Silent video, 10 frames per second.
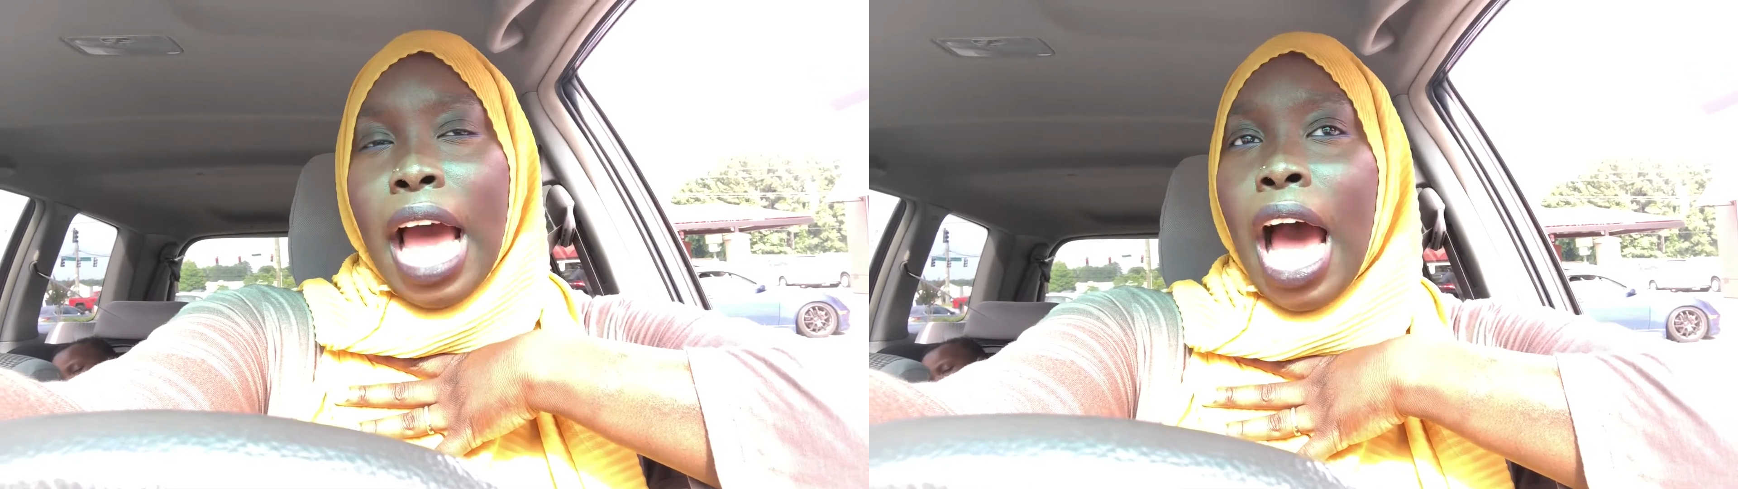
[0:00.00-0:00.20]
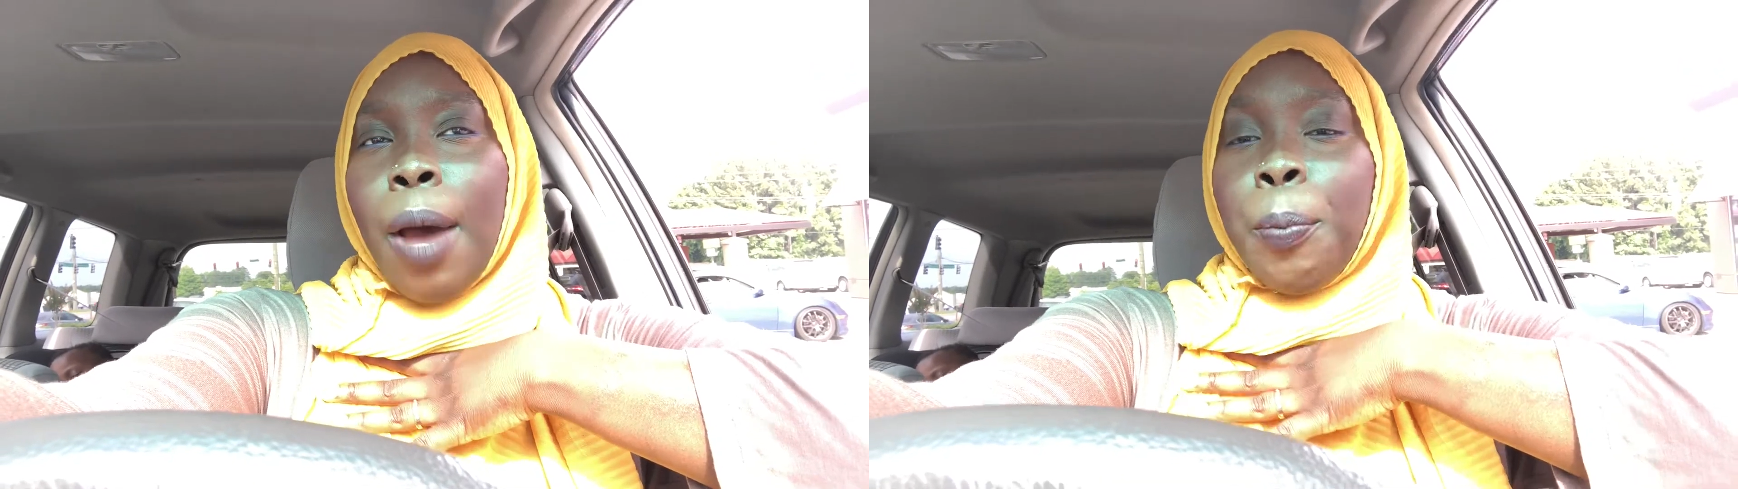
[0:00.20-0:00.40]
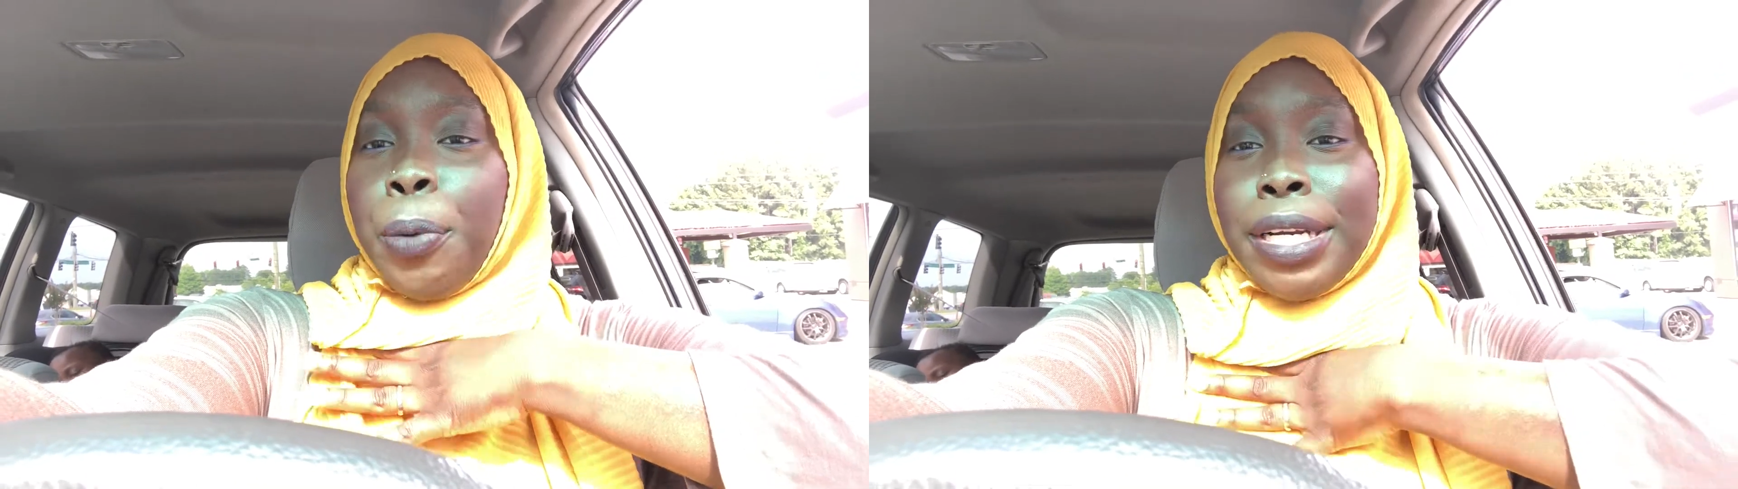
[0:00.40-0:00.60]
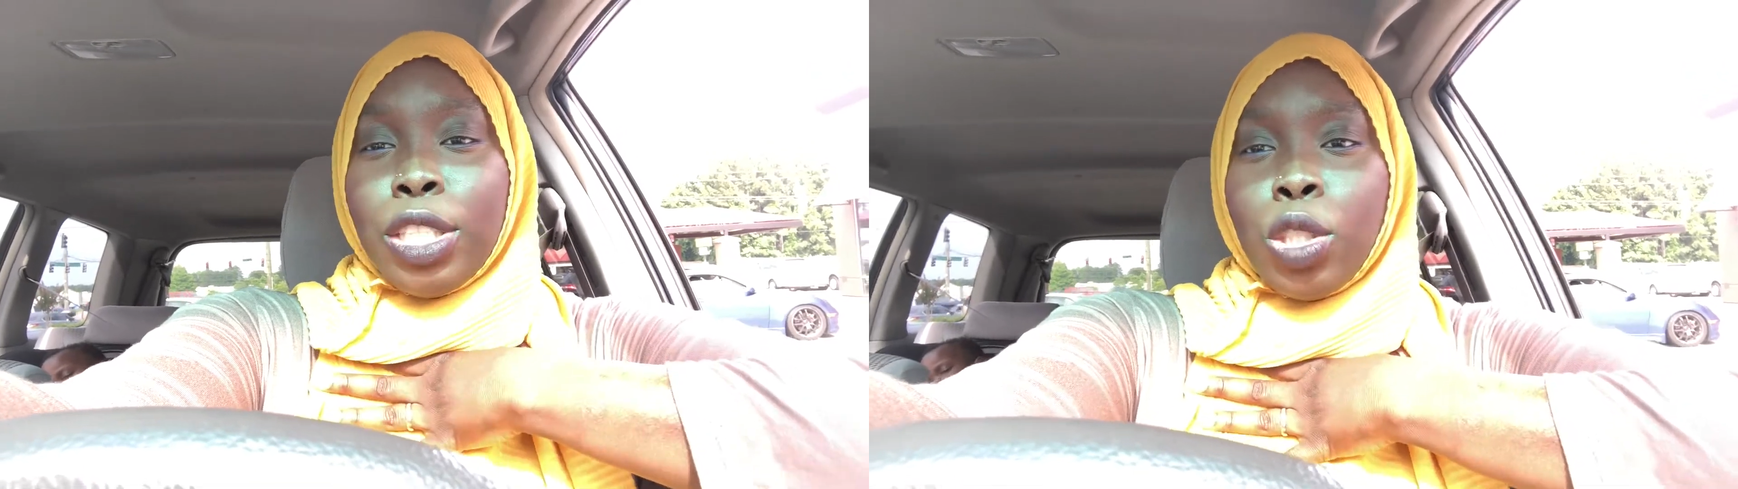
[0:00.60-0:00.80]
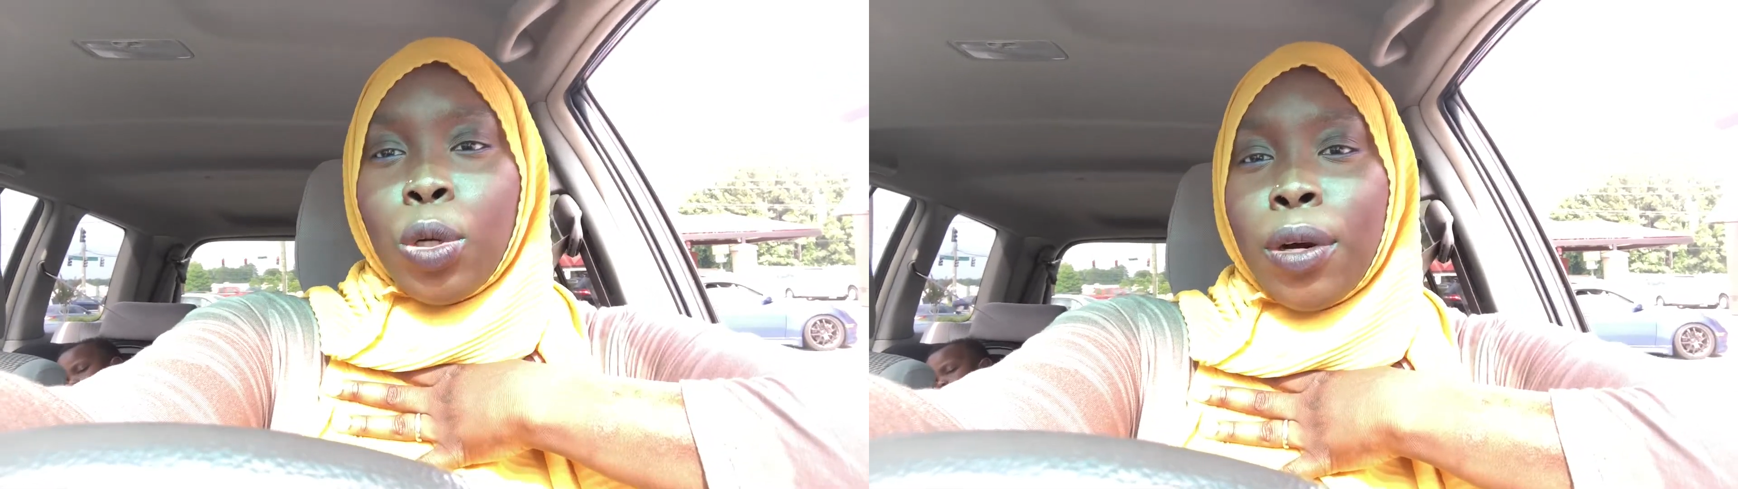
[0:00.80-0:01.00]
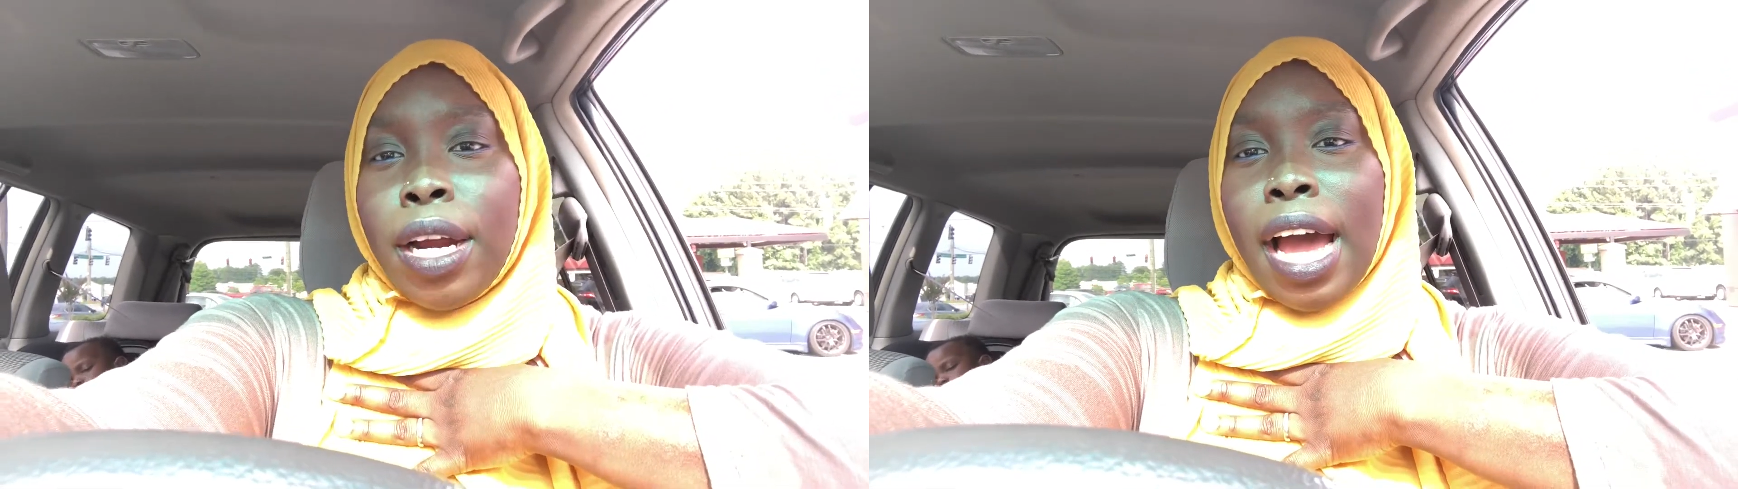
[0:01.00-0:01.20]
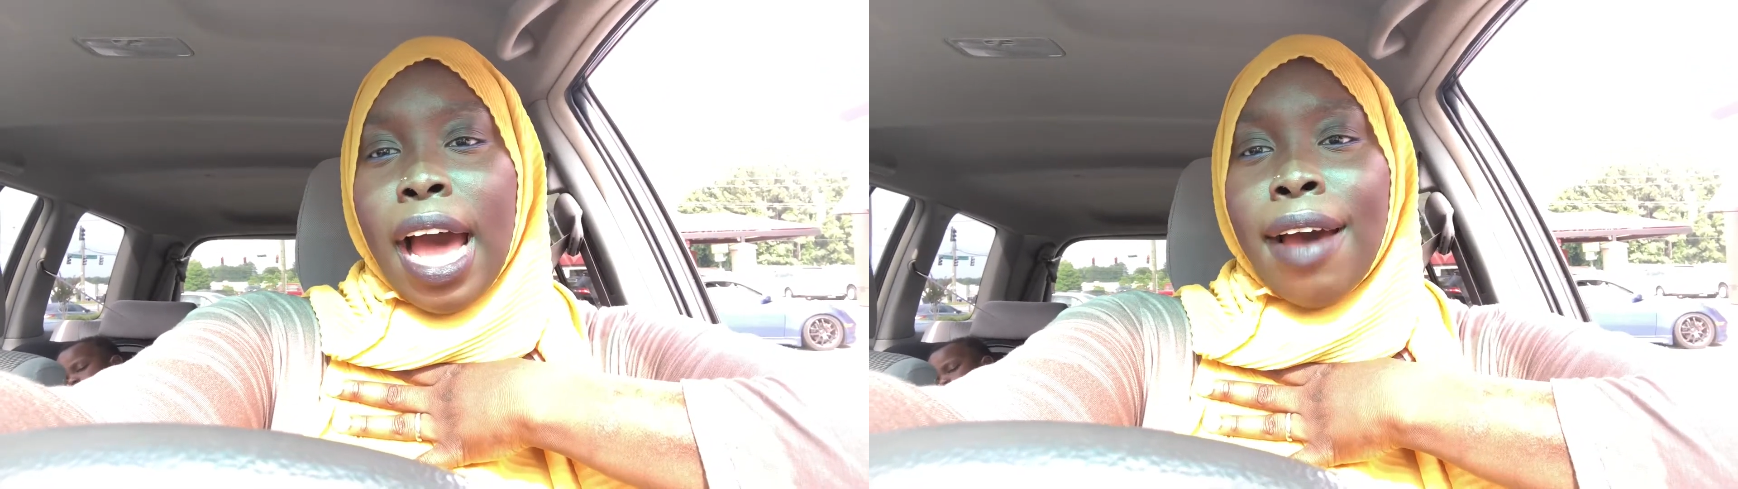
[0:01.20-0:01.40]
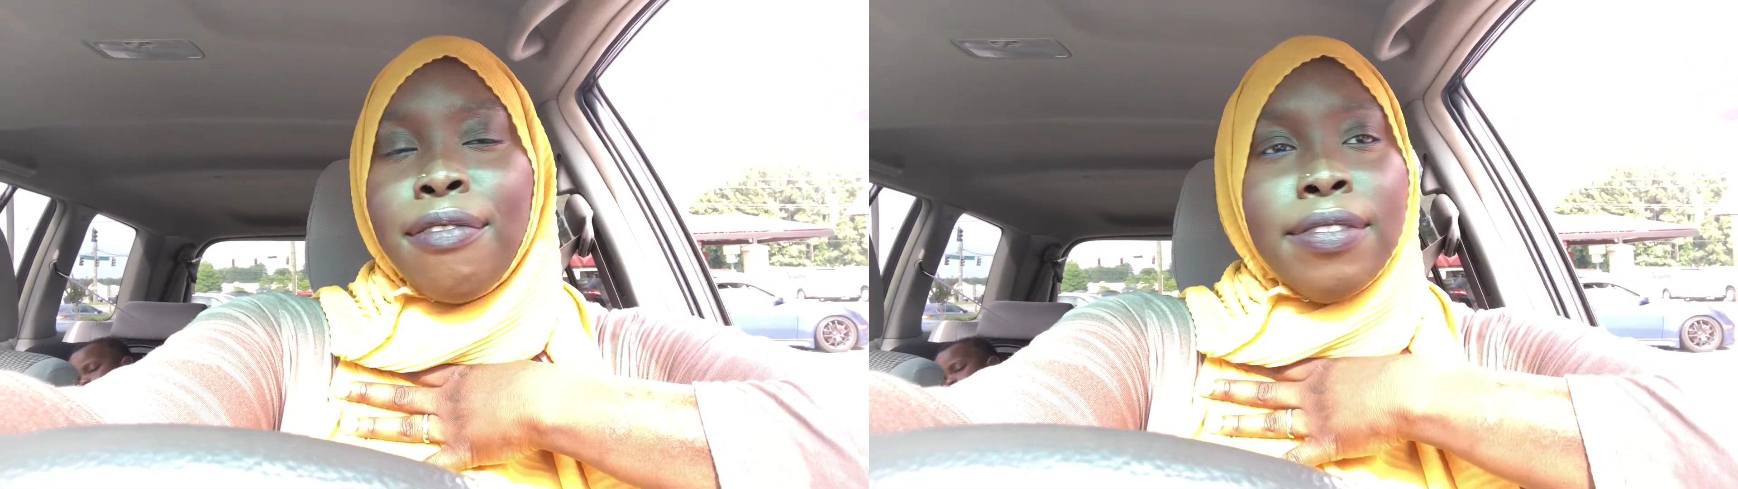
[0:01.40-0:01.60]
I'm pretty sure I've